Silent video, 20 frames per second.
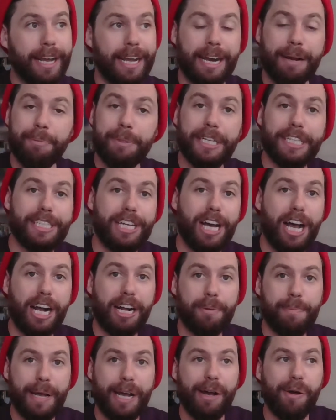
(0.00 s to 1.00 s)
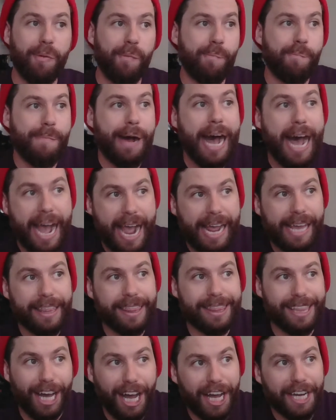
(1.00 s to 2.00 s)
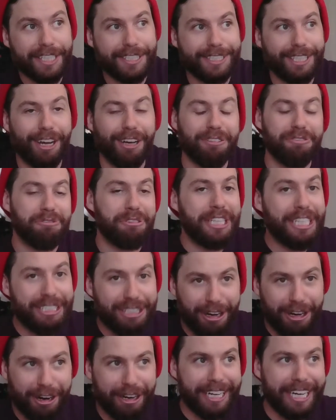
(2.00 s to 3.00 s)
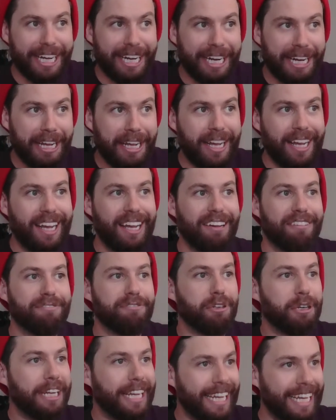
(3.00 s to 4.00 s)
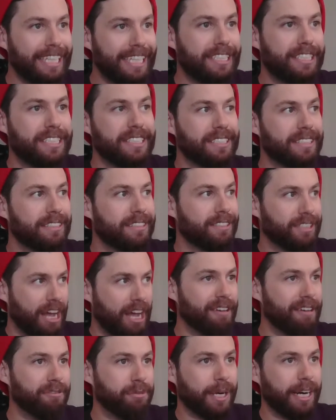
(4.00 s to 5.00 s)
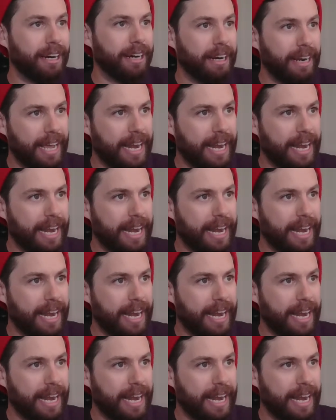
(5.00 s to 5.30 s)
and I'm going to talk about my thoughts on retargeting for each software.